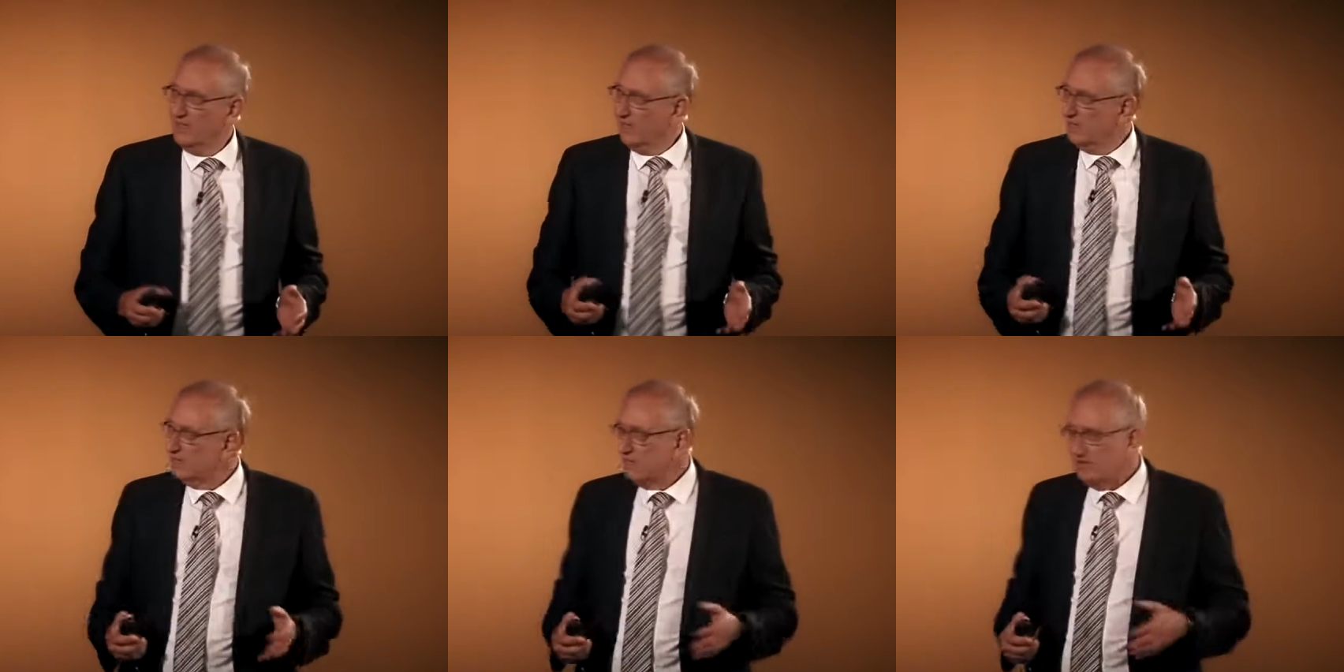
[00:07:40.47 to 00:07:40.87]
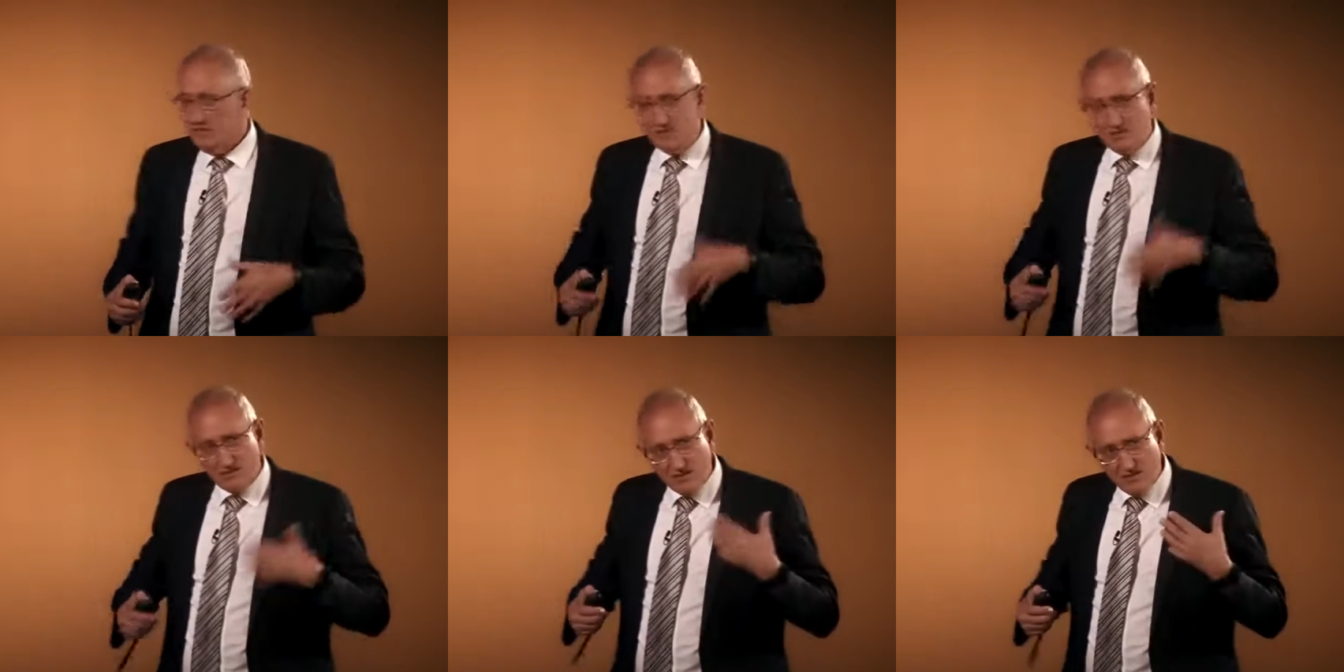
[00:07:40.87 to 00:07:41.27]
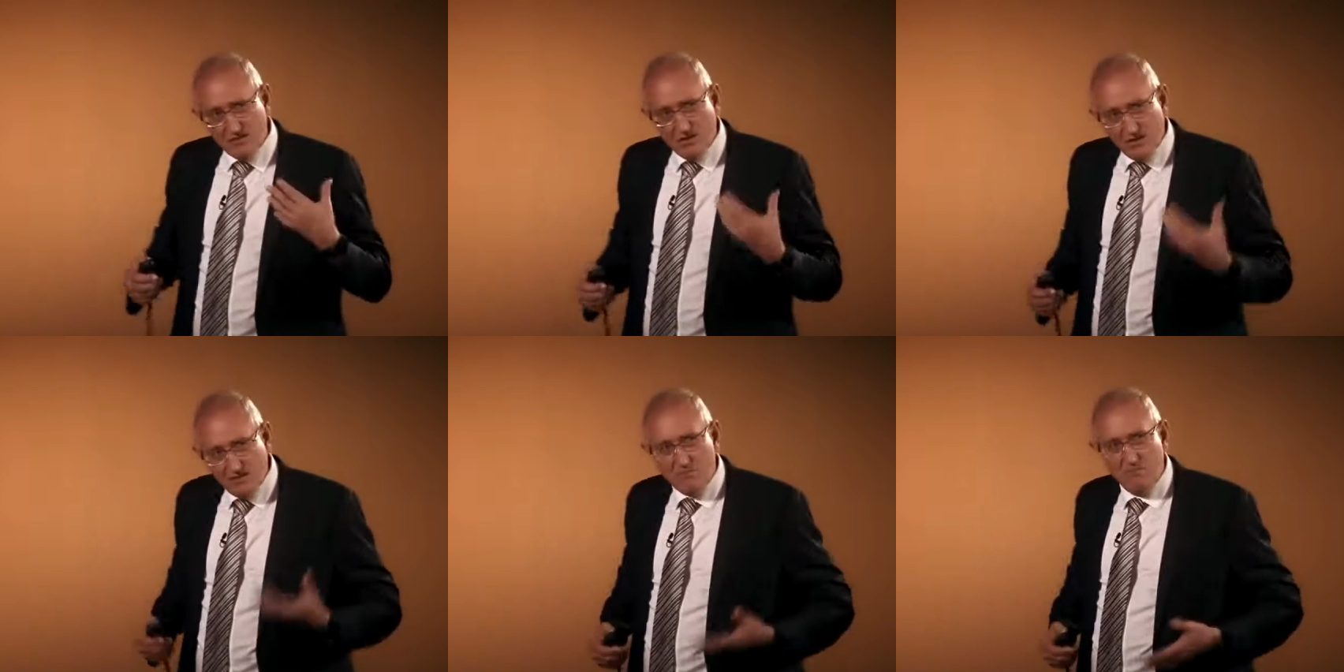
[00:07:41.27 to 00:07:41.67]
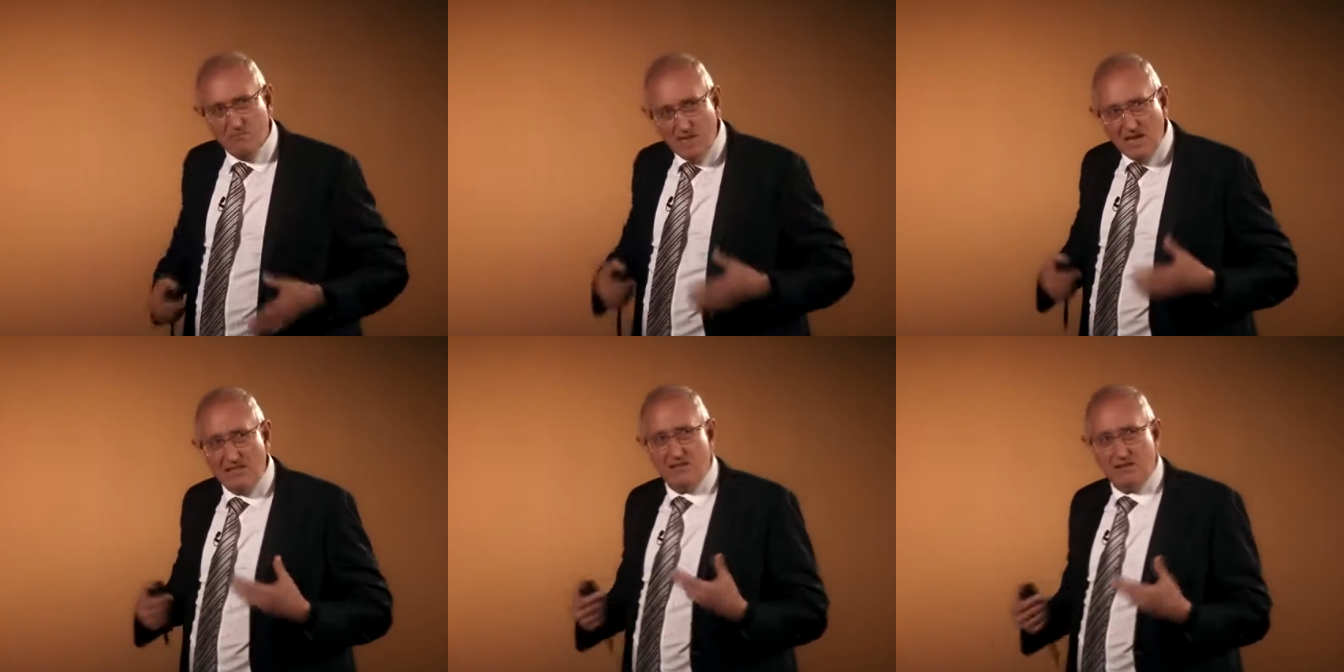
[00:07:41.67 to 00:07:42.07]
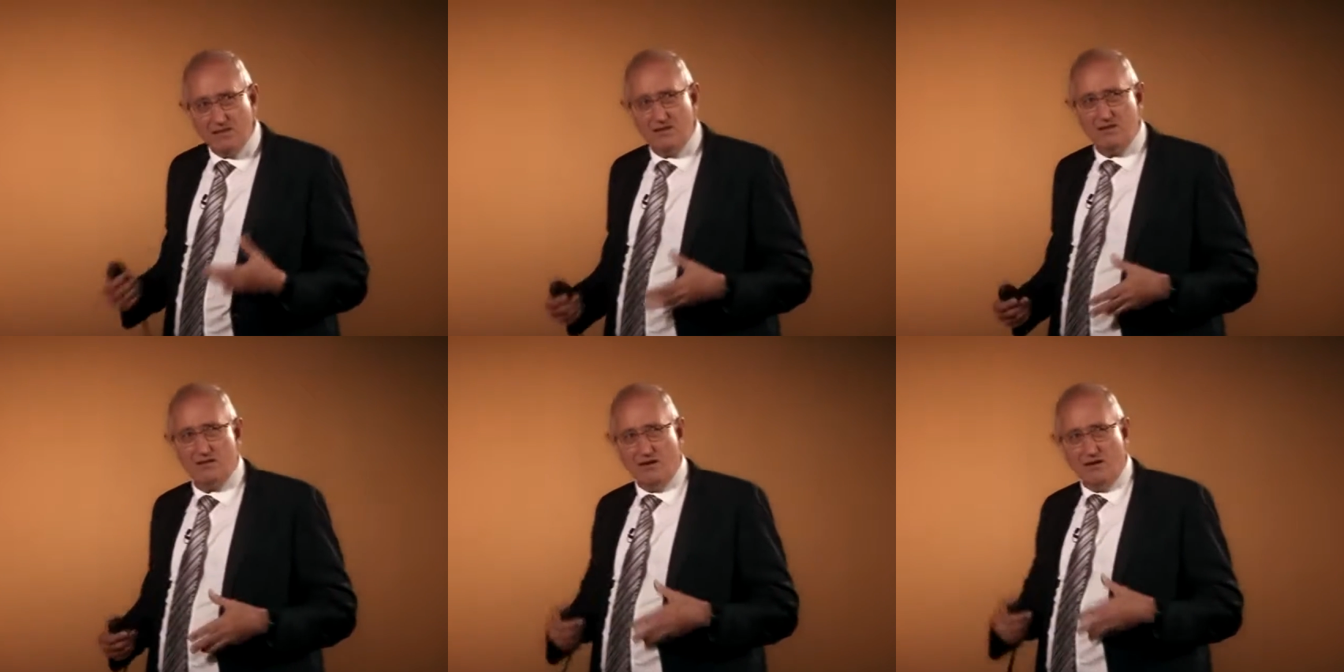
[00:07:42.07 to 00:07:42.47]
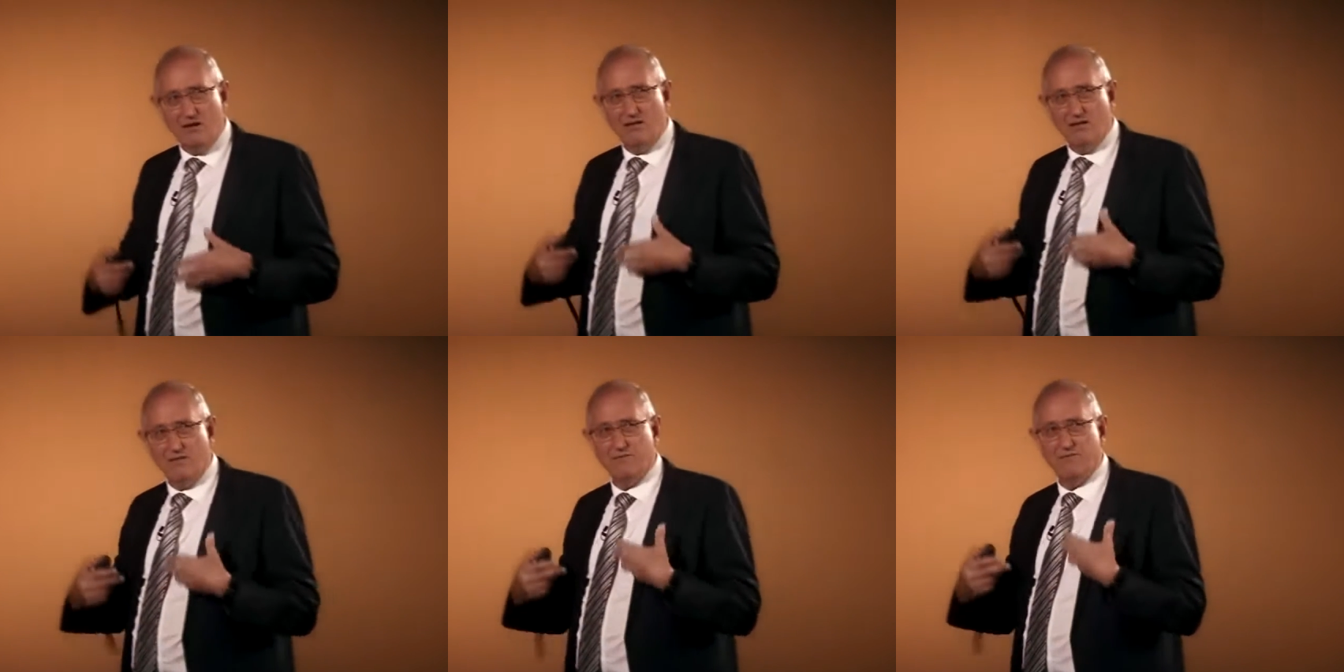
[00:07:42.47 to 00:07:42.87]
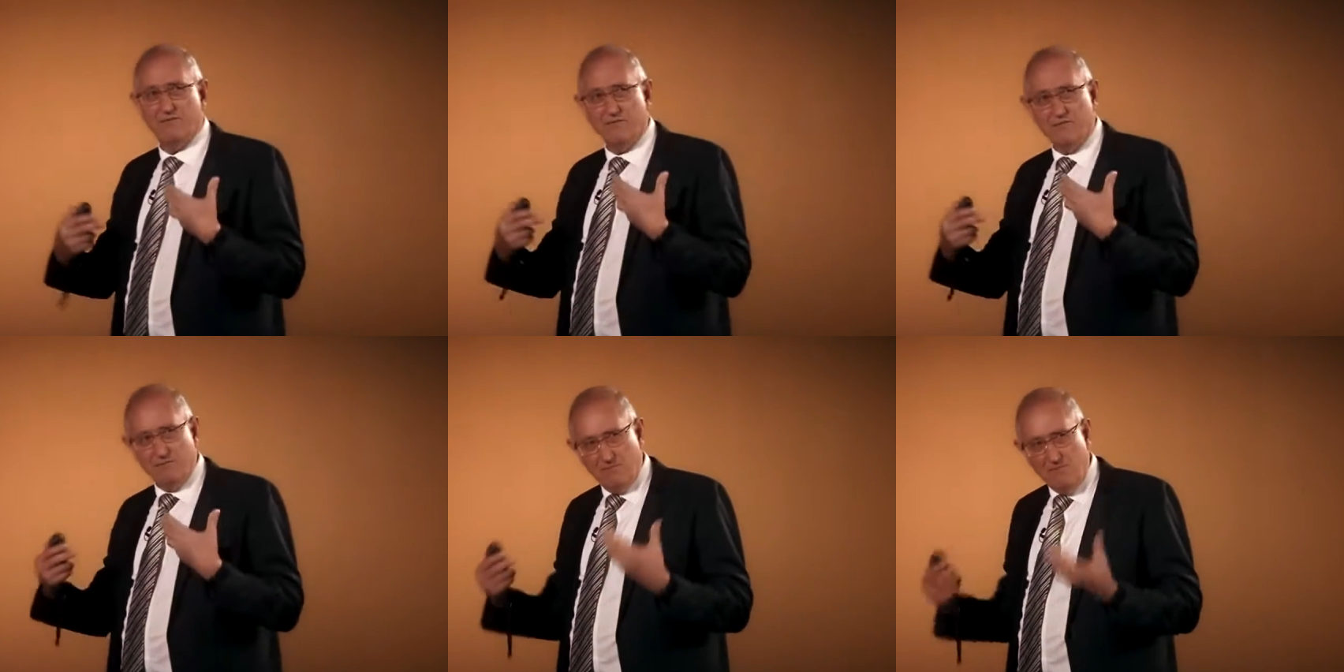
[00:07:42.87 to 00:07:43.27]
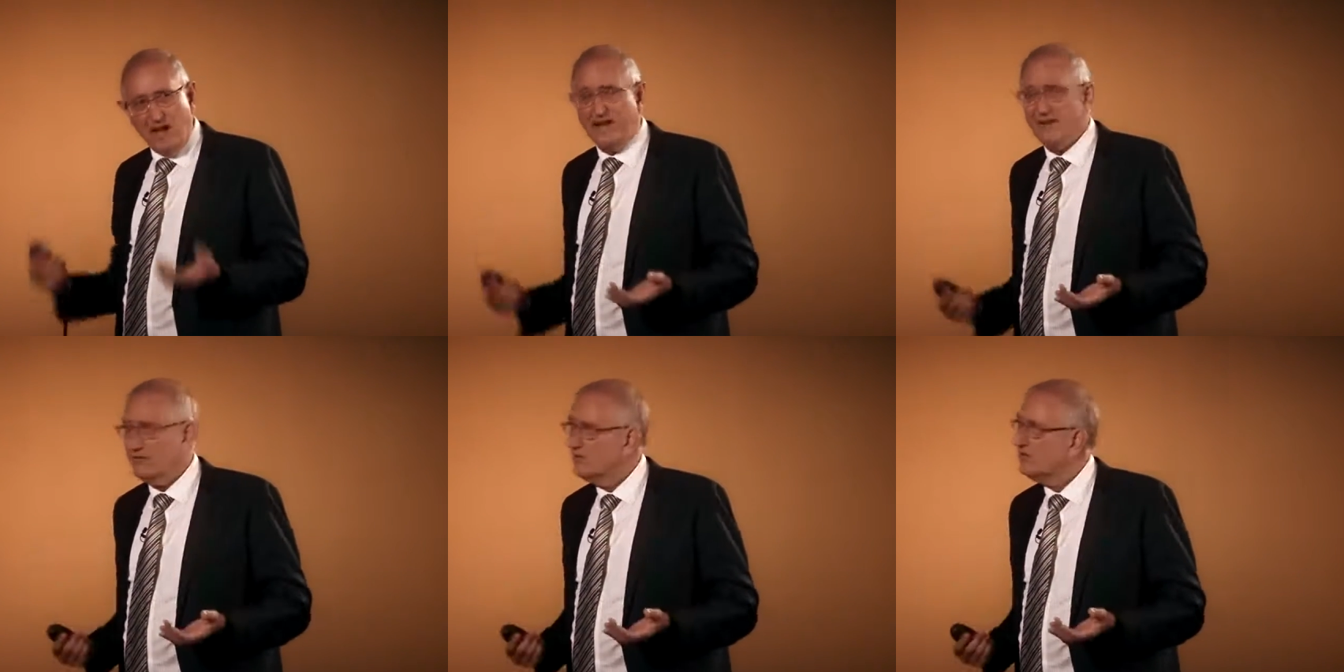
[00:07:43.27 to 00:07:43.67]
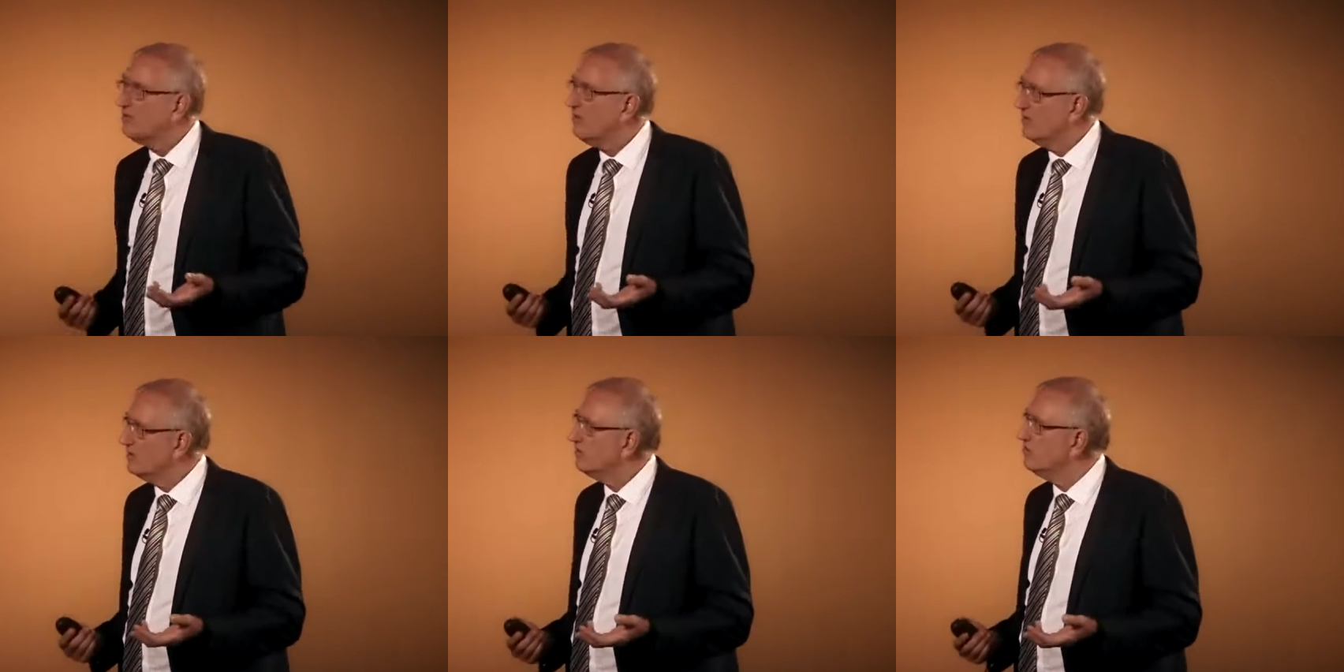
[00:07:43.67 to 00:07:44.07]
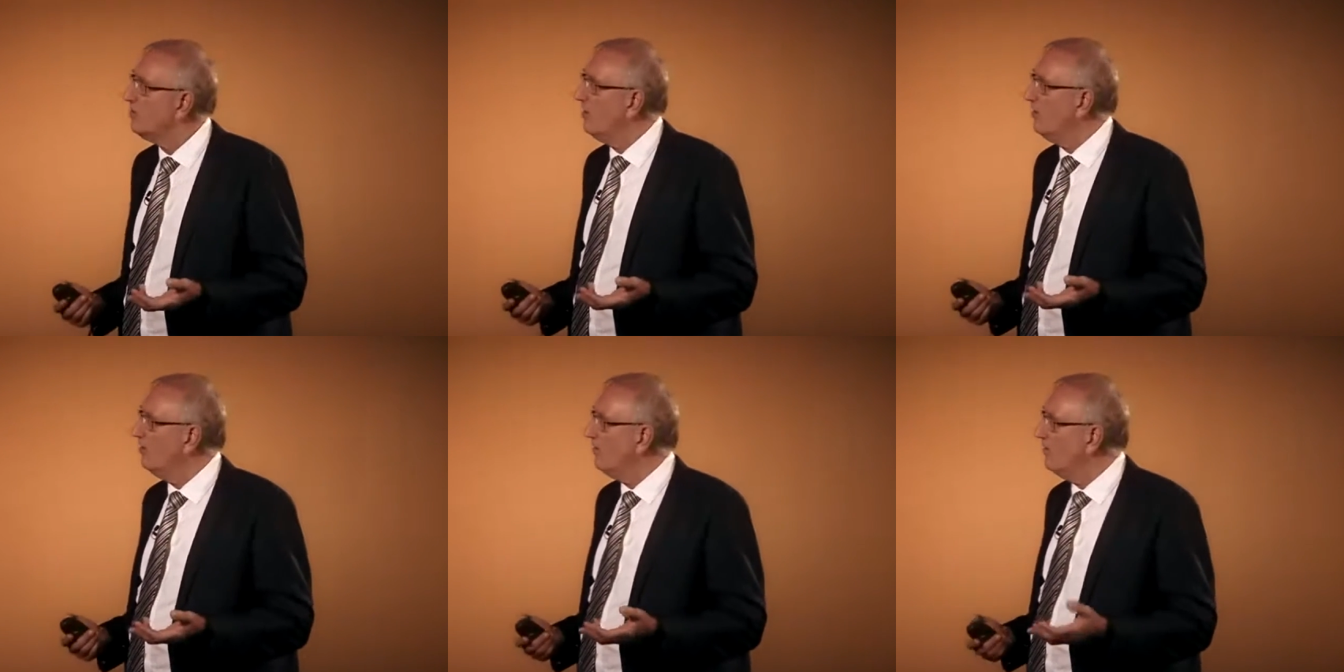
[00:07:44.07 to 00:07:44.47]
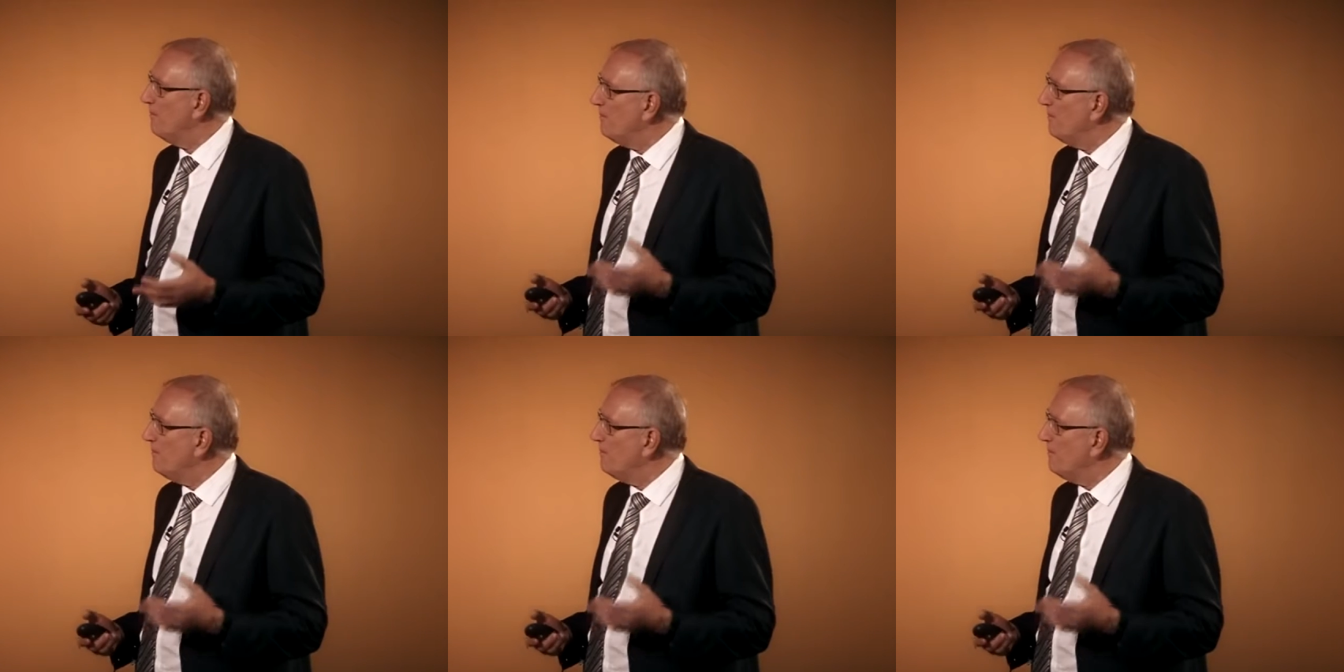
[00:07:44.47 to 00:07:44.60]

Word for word: So, this is a, a method of mind control,